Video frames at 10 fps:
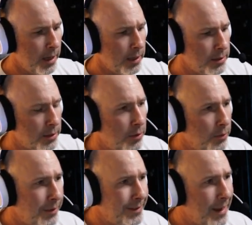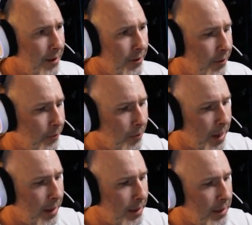So diving
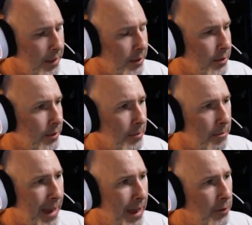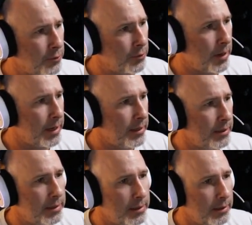right into the battle
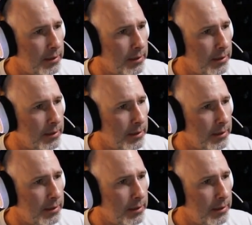traits.